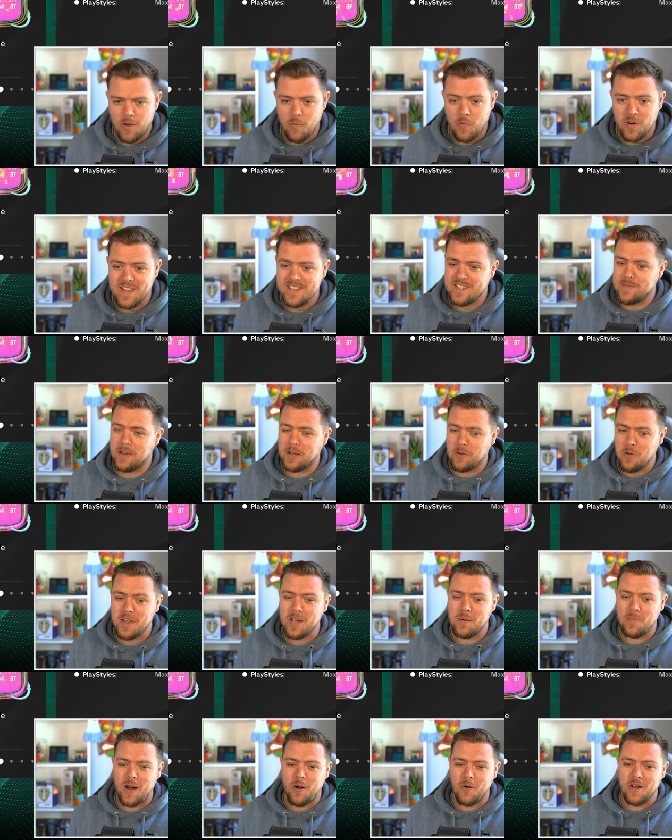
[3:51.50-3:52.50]
we need to be quick
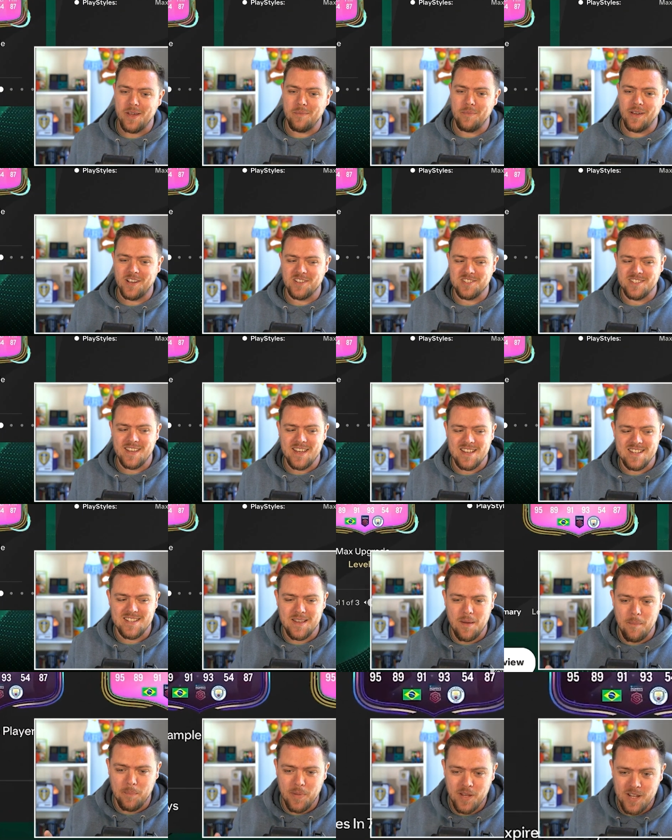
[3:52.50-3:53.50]
about it because it is
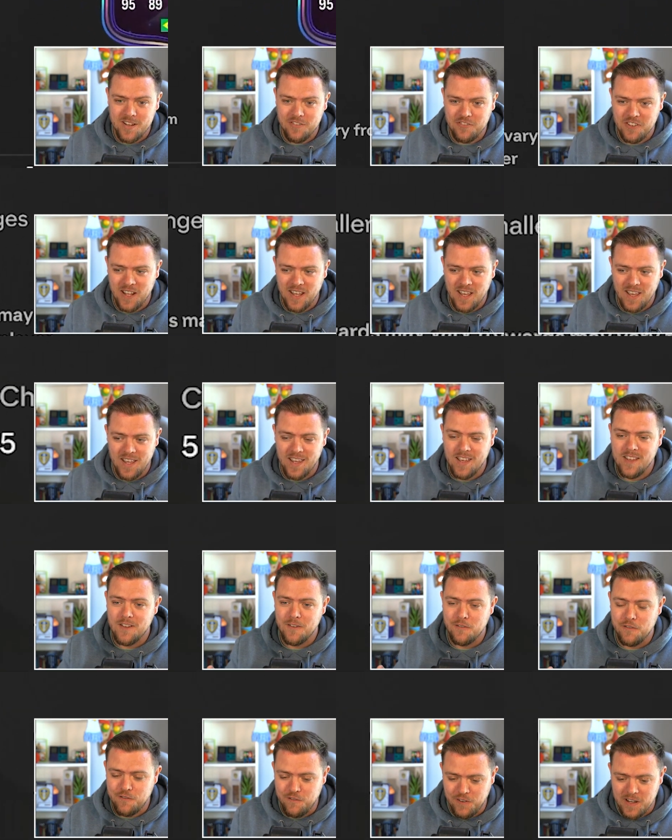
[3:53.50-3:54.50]
birthday
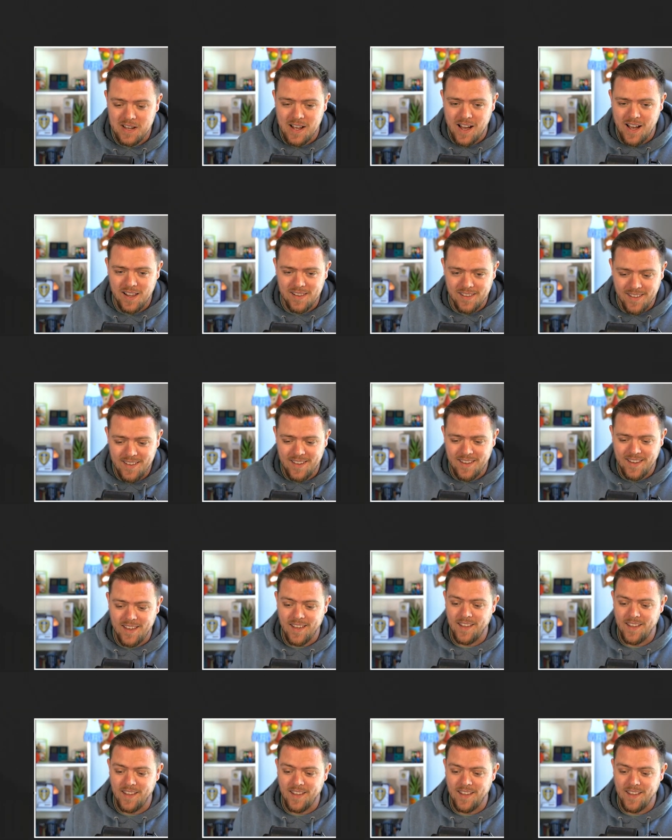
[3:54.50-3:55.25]
finale.